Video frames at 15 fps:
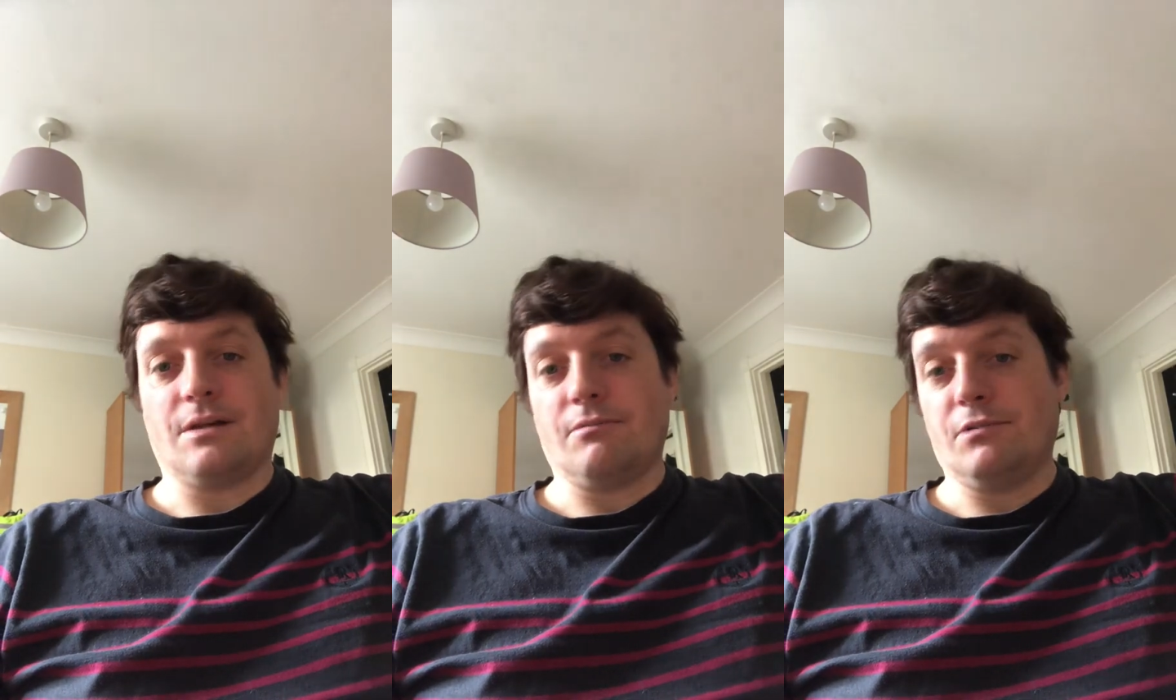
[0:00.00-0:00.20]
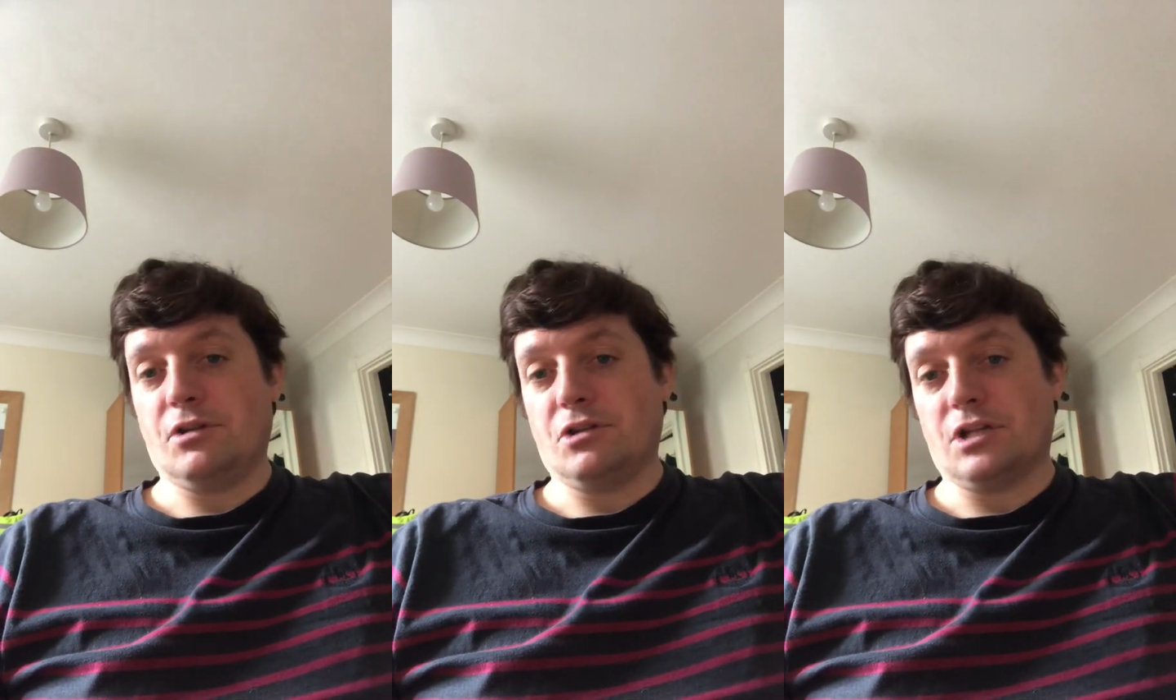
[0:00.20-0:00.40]

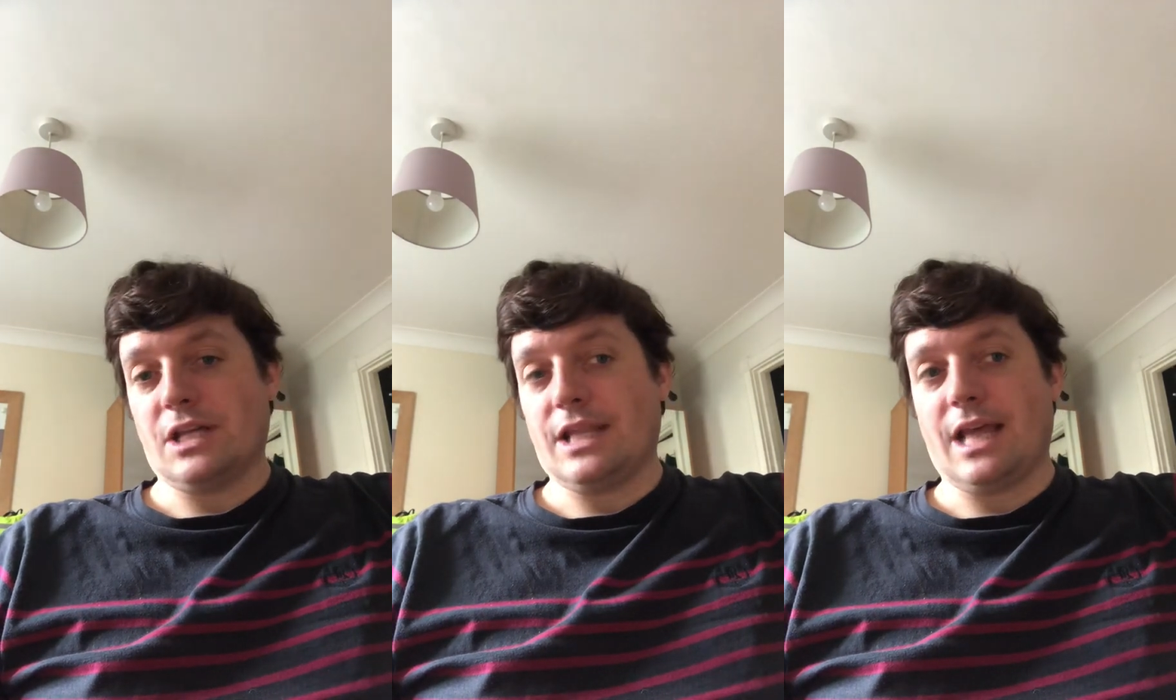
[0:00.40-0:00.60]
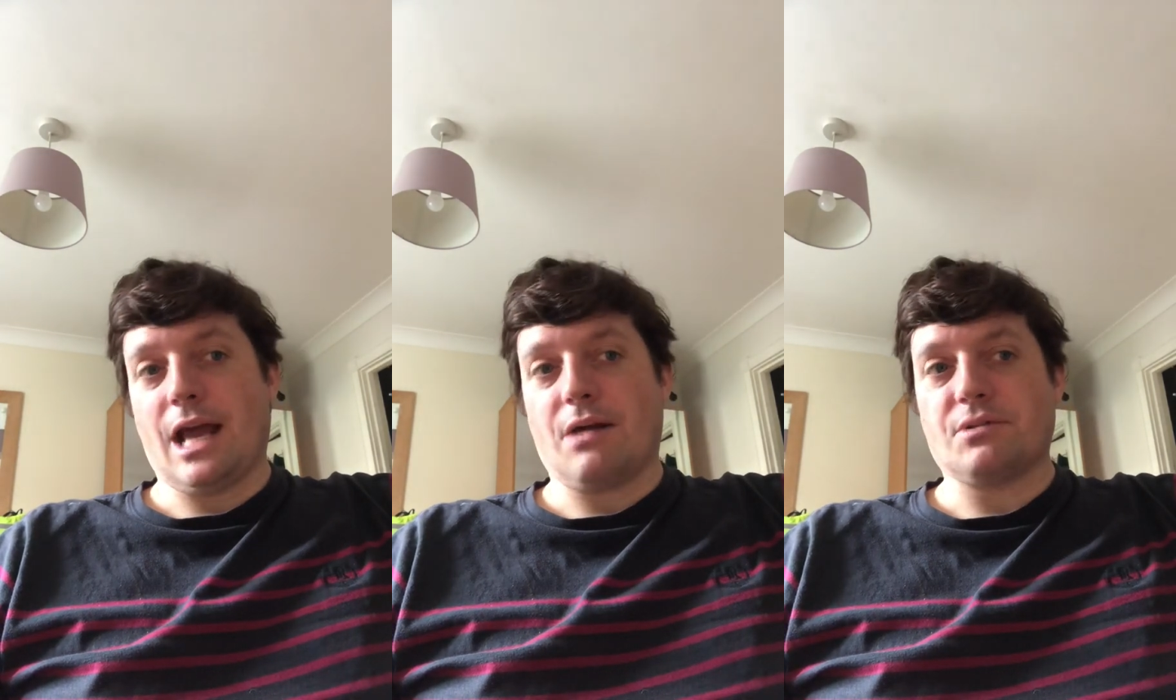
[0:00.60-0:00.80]
usually
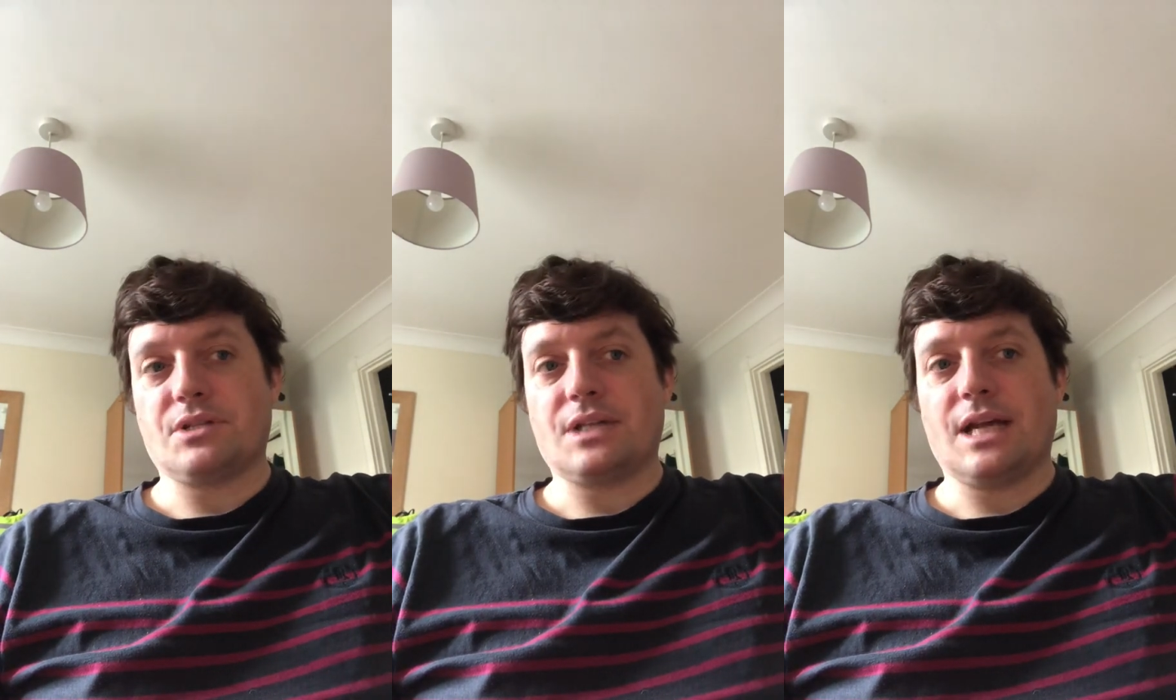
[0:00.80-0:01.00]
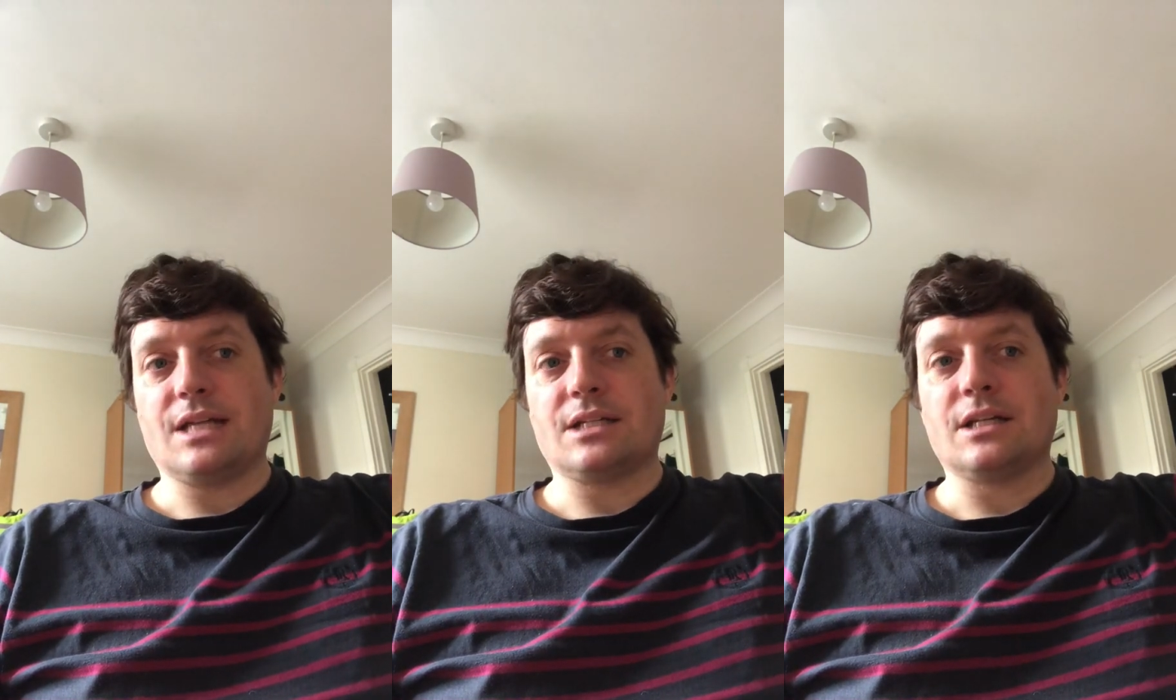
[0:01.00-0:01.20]
at the
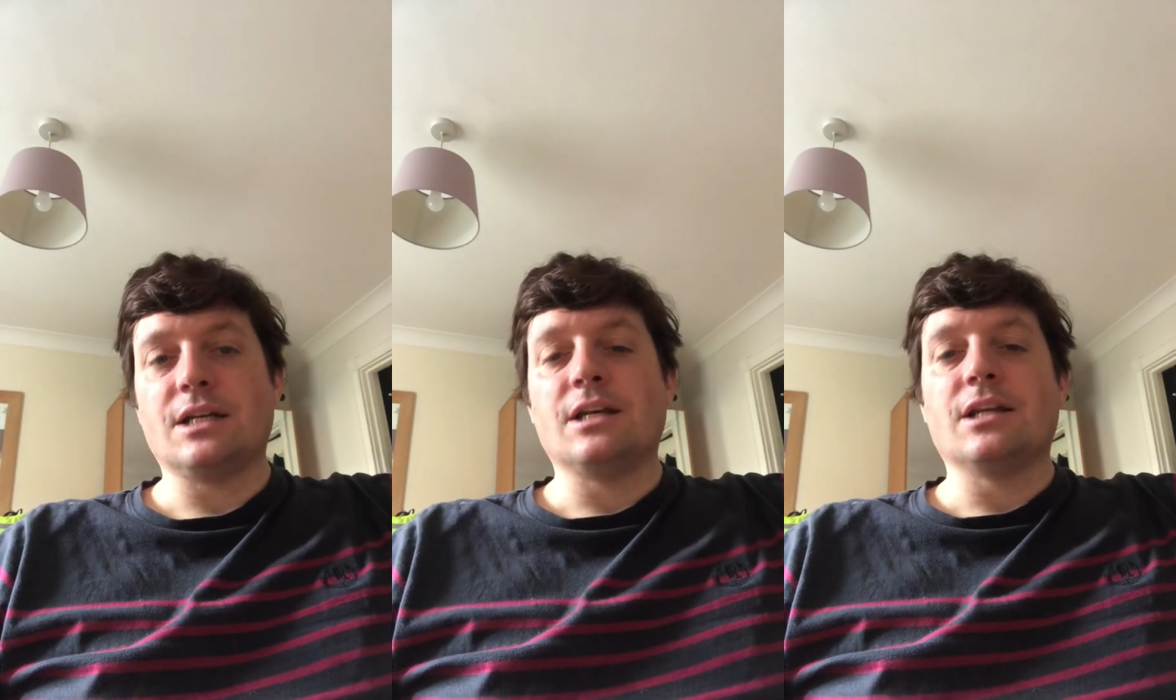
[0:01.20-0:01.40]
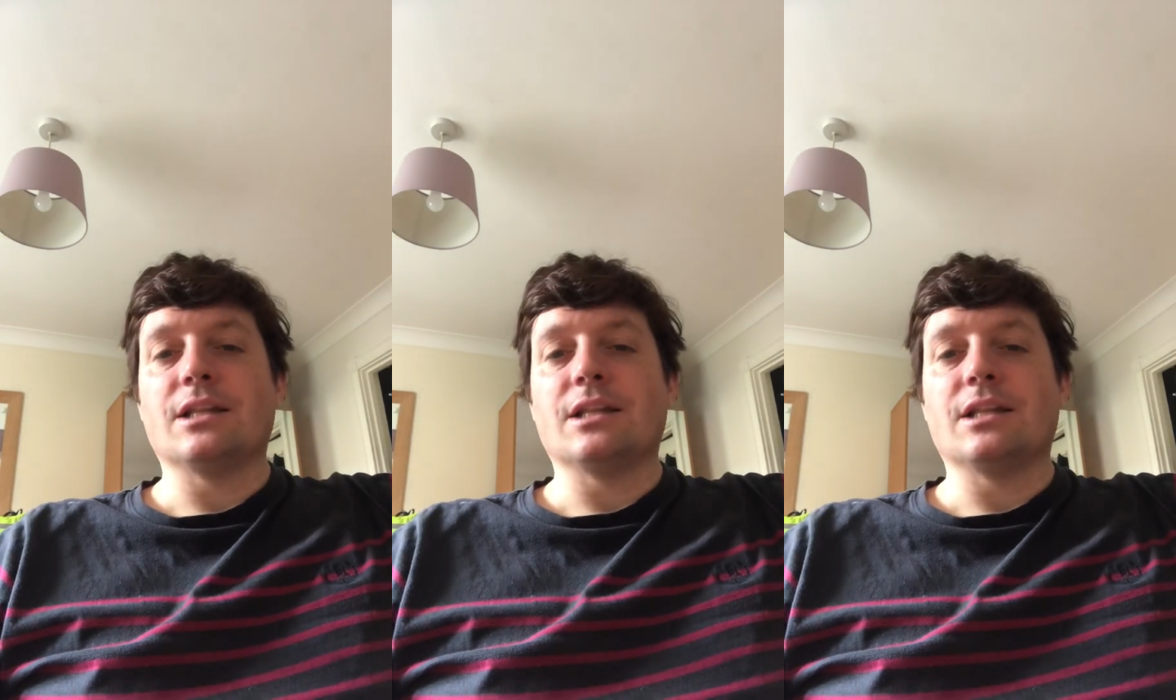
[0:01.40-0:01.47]
outset,